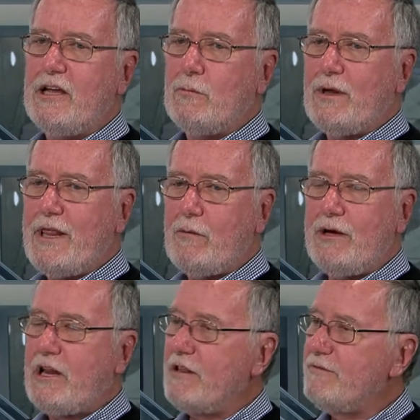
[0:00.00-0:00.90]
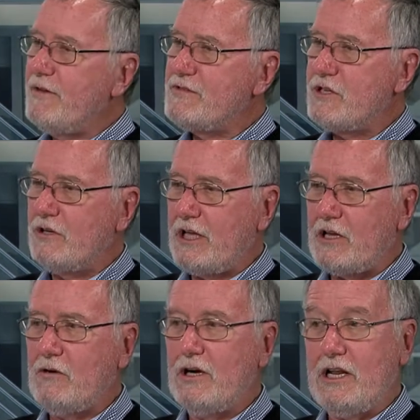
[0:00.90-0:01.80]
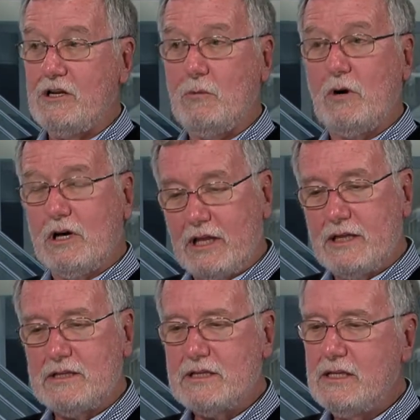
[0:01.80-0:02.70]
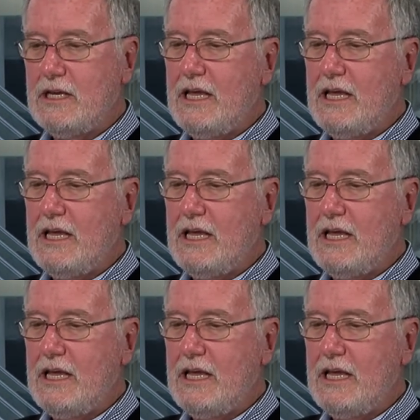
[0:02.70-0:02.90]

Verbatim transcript: when they went to the Fifth Circuit Court in New Orleans.